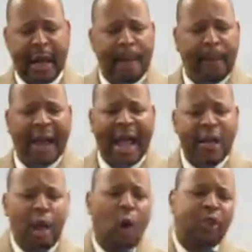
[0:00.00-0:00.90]
but
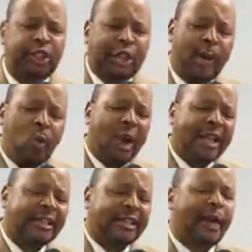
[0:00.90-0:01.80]
I know some
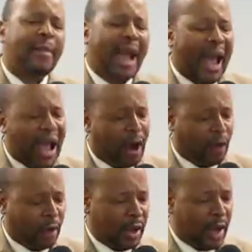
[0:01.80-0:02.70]
way,
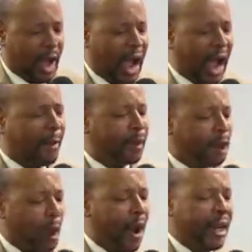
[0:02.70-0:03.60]
somehow, I'm
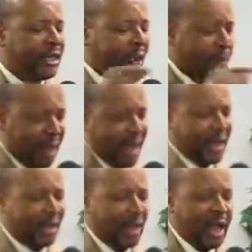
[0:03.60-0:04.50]
going to make
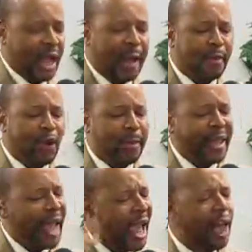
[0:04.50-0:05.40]
it. And I'm going to
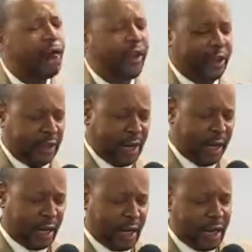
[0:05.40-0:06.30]
be
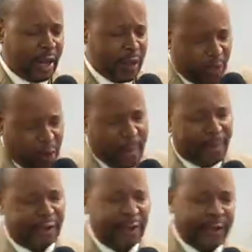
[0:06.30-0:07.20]
everything you
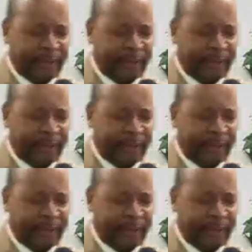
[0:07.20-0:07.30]
promised me.